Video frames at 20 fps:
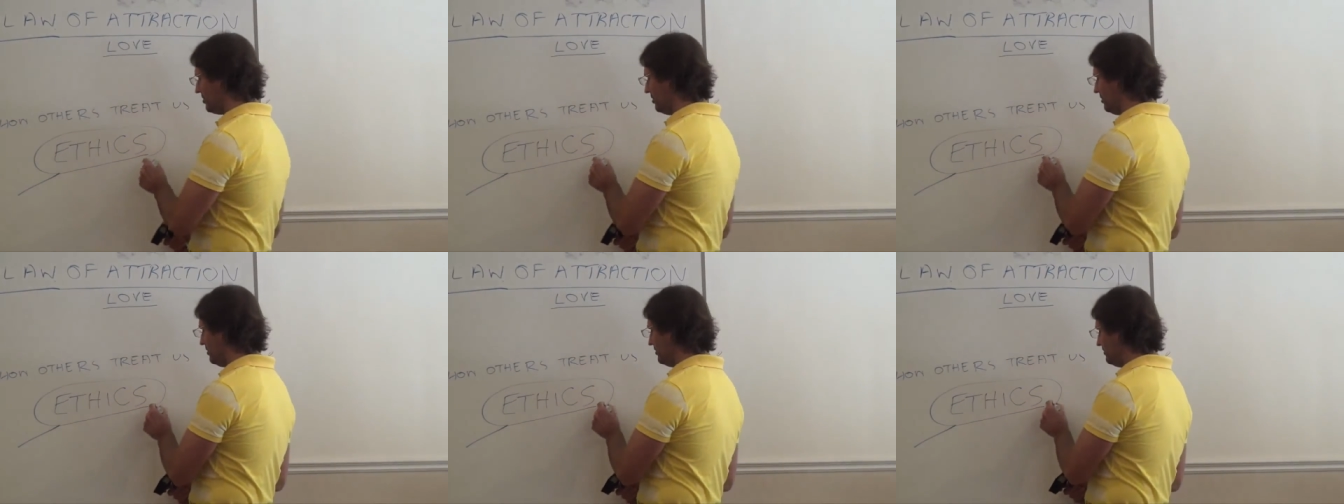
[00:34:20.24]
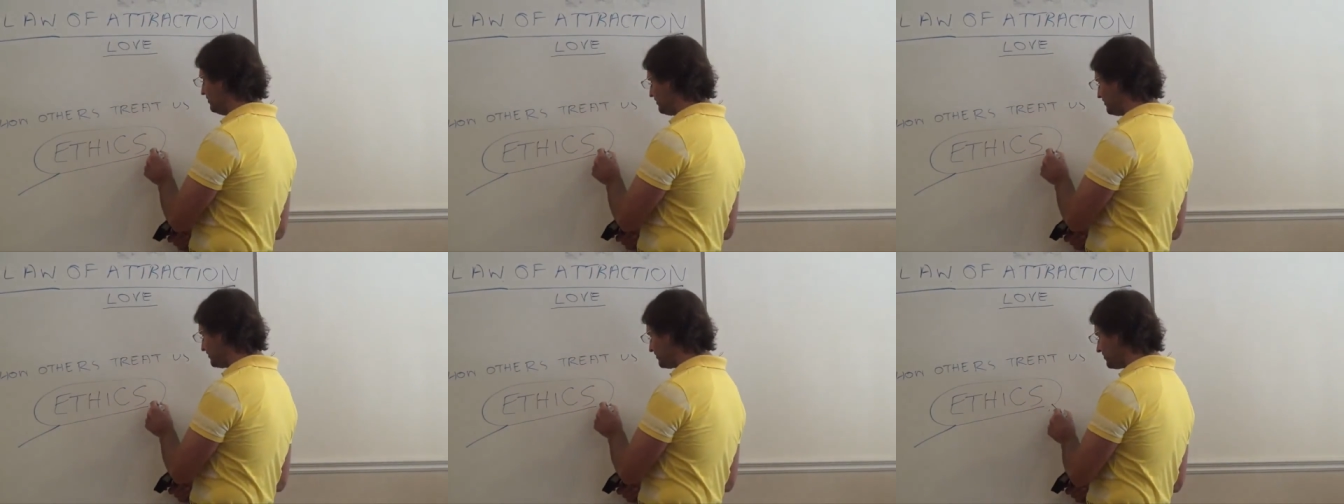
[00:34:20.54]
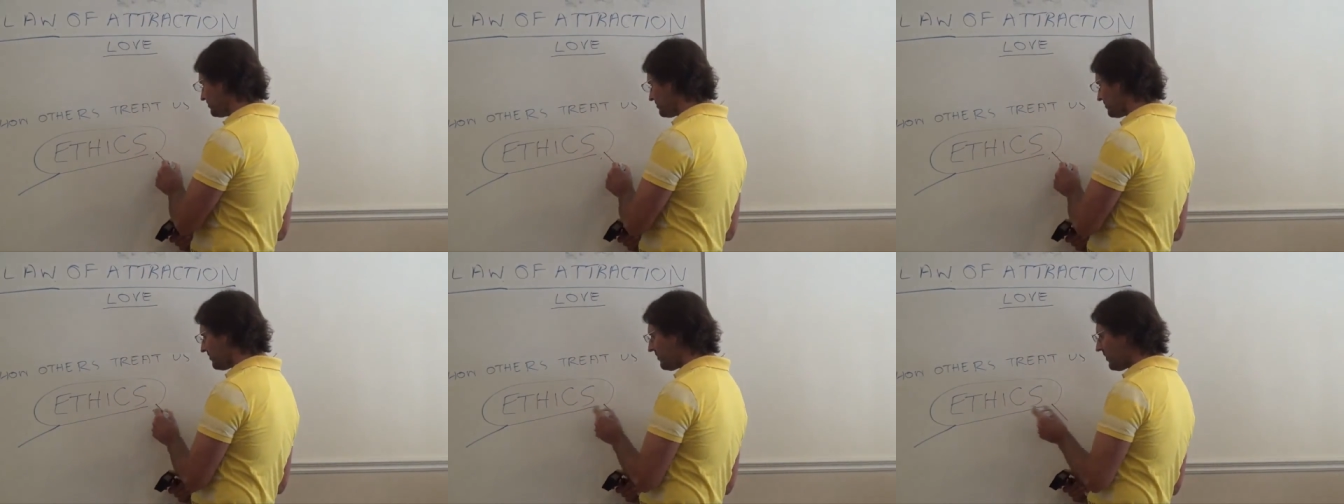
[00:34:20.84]
to
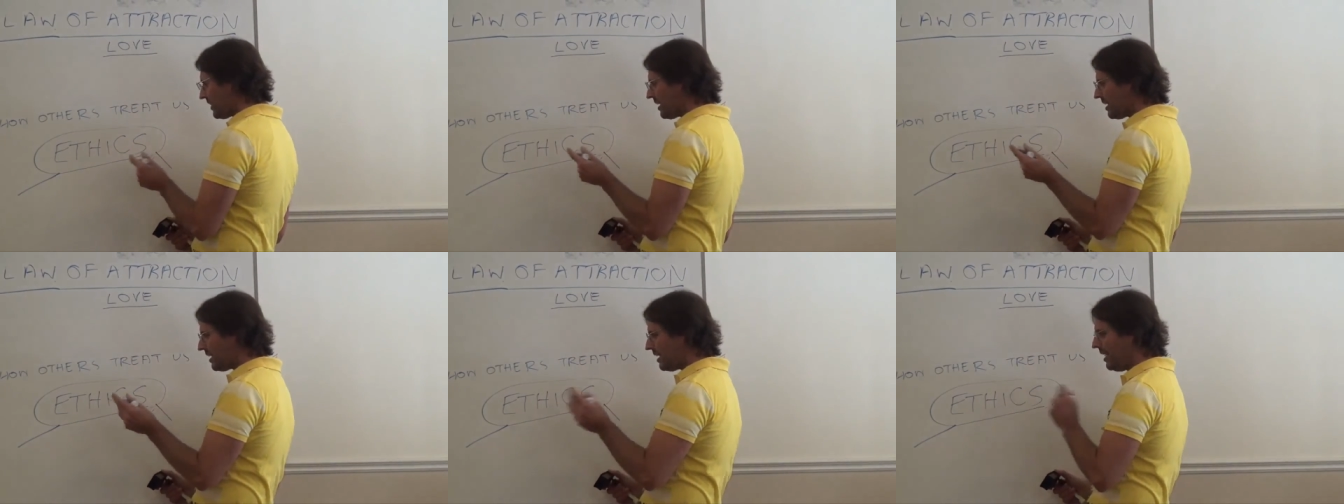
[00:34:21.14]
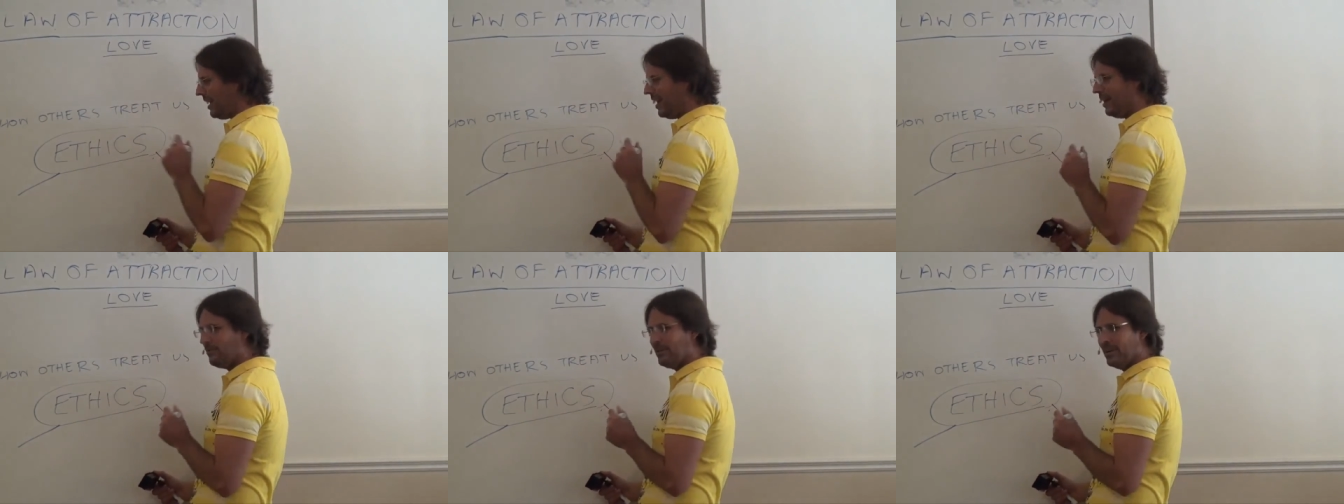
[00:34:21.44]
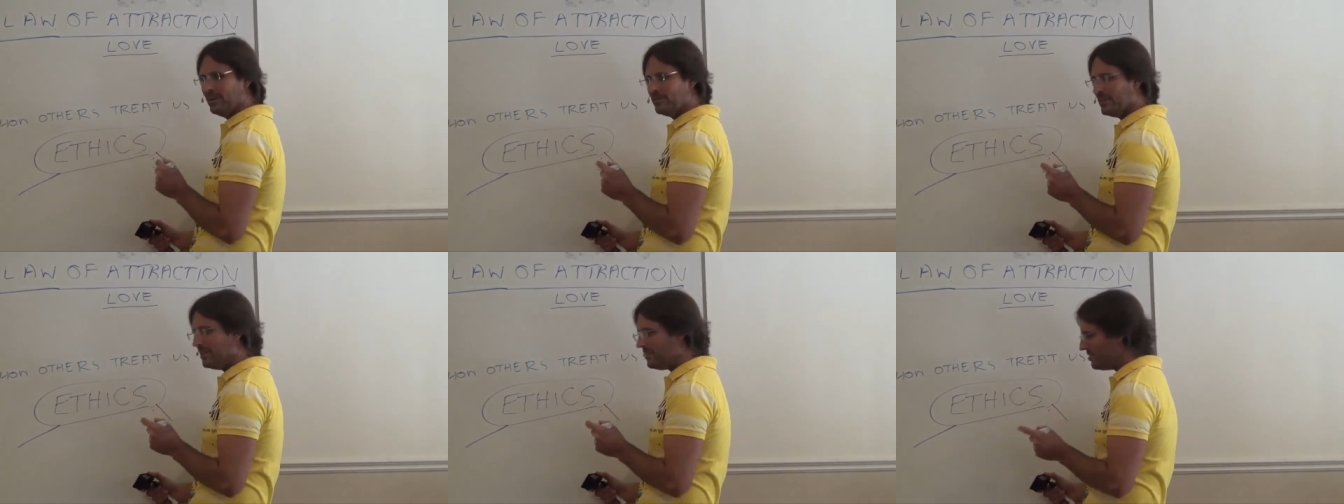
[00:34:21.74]
our
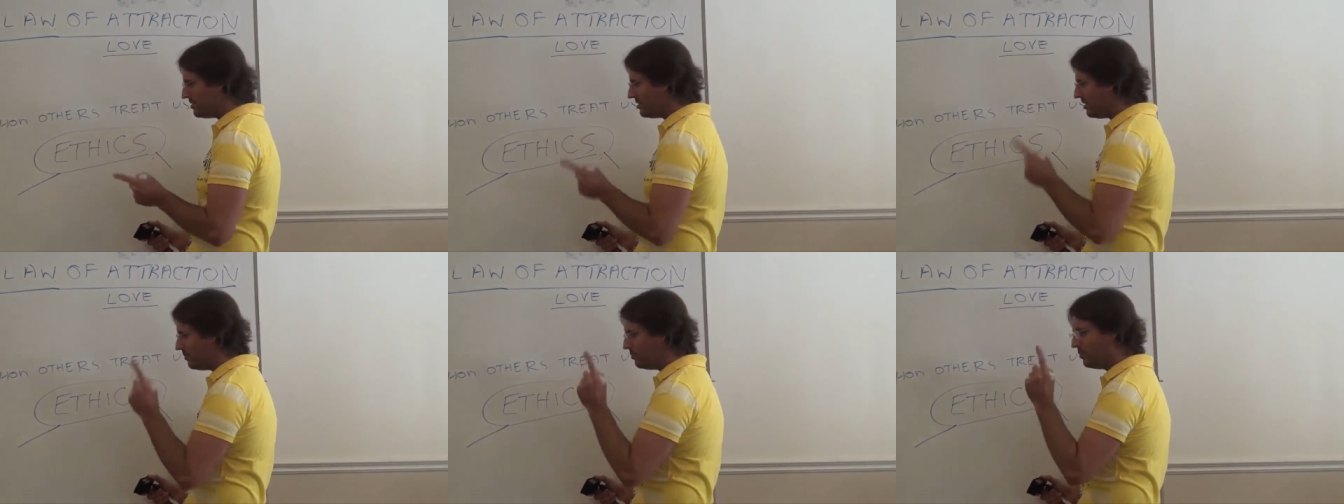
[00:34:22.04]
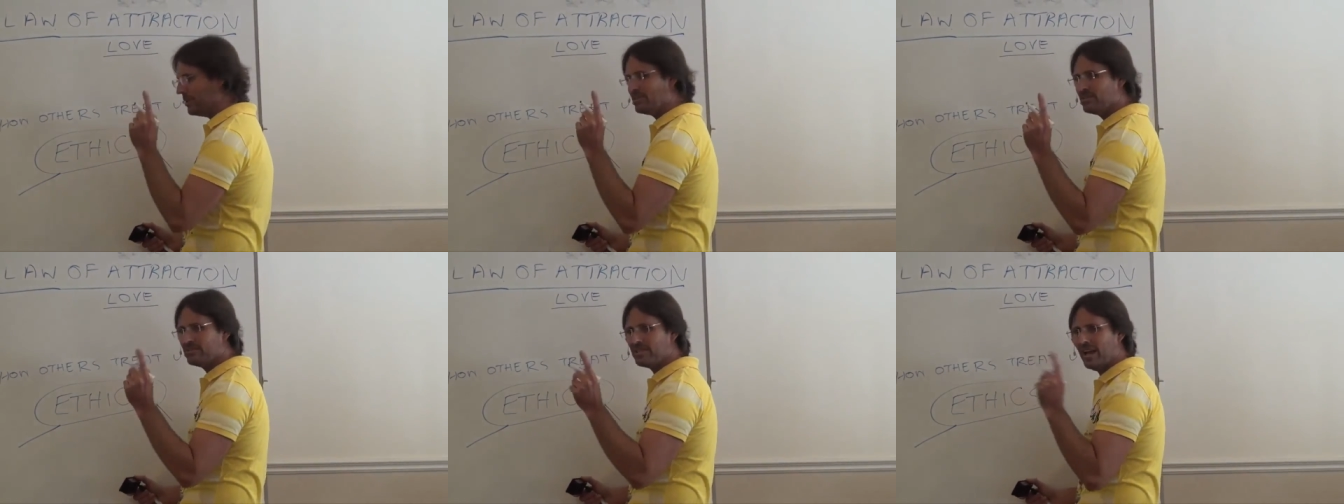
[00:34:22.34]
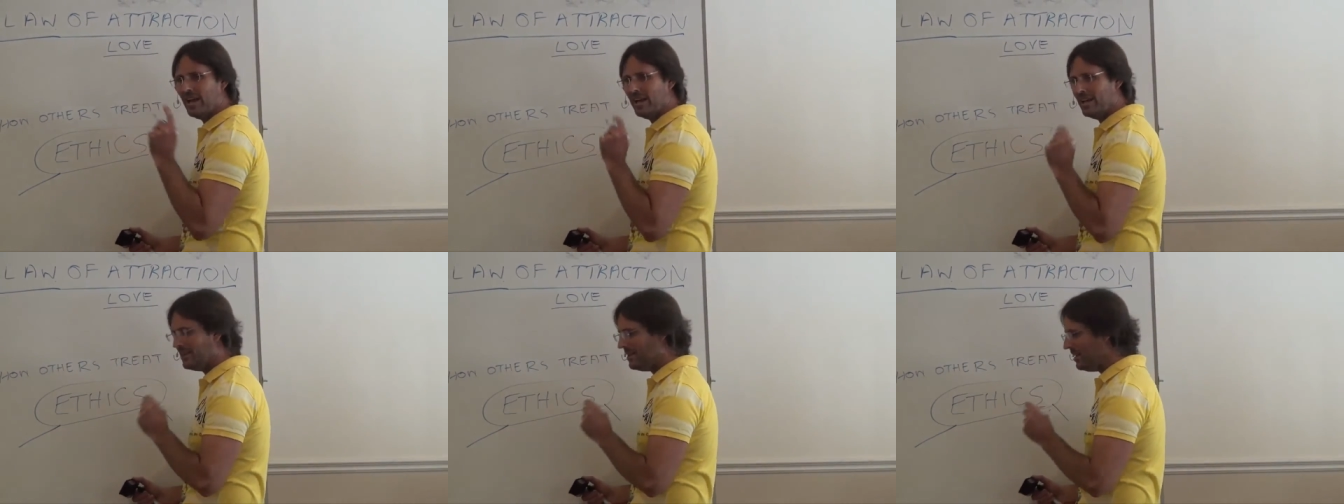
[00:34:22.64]
ethics, we
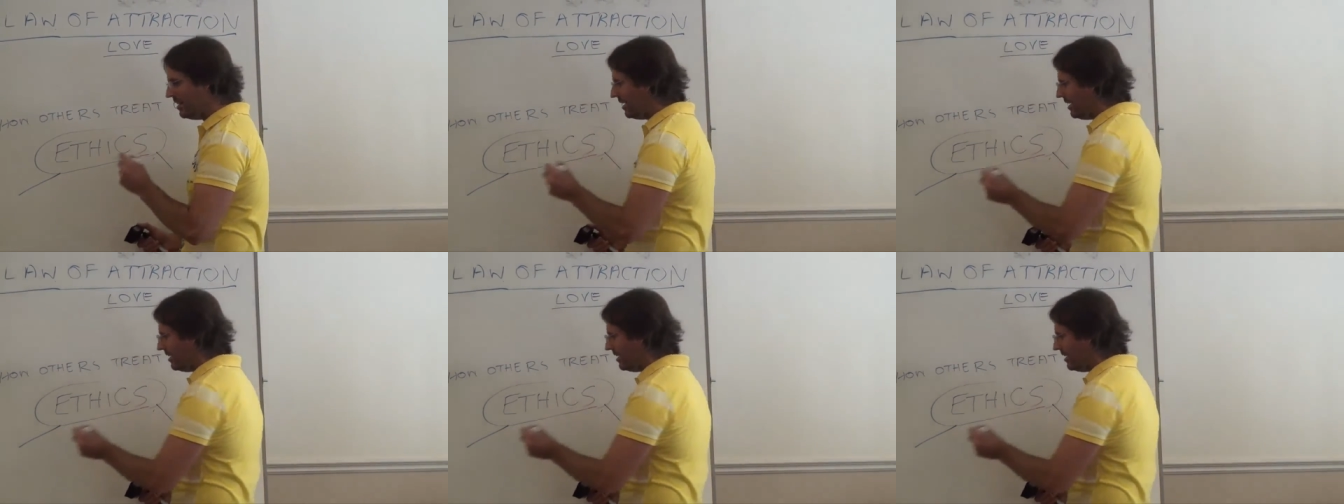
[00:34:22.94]
say